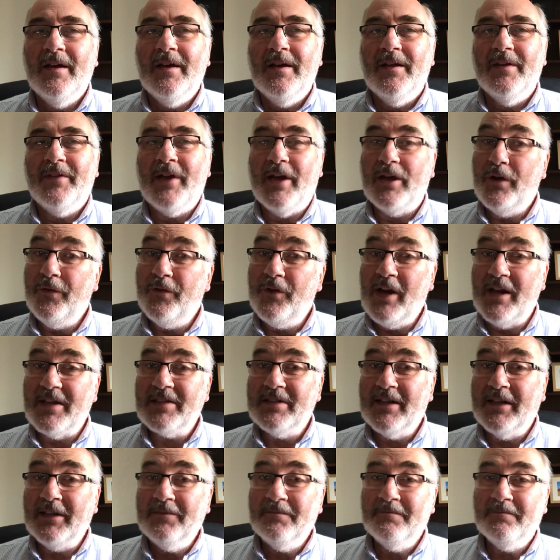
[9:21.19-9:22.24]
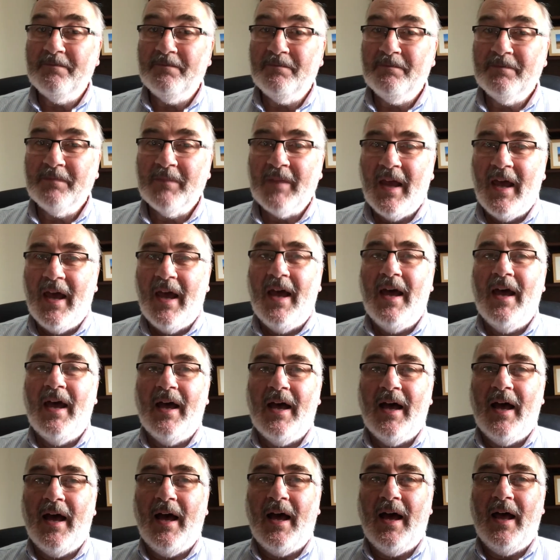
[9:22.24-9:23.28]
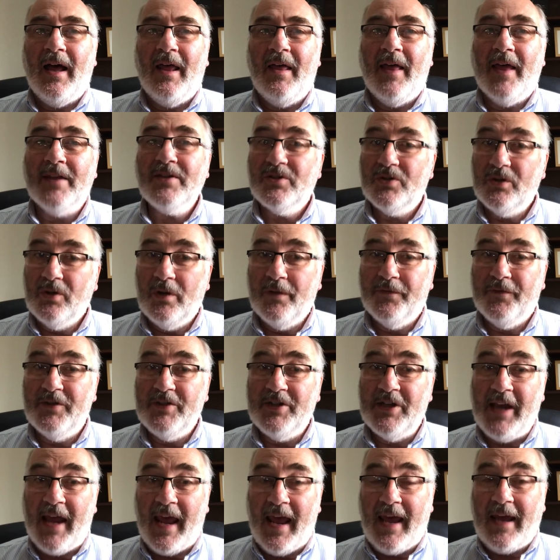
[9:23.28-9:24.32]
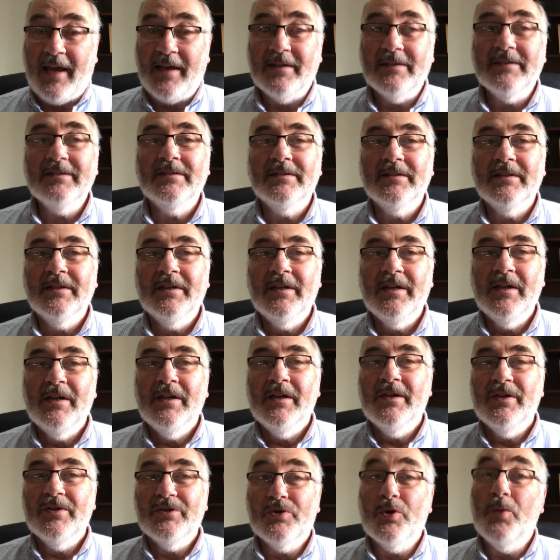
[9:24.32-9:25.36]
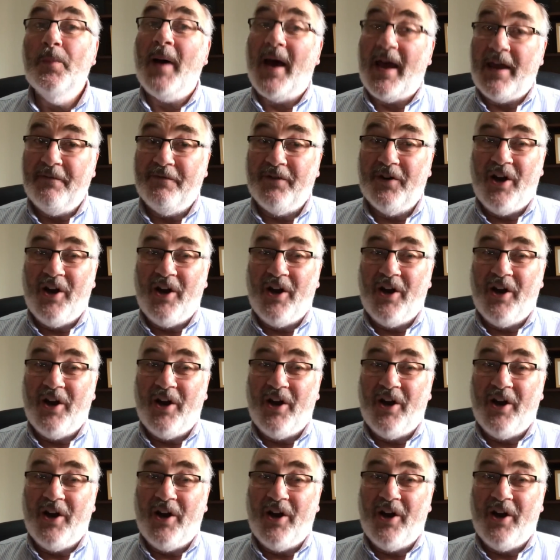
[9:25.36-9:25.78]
Thank you for listening. That's all for today, so bye for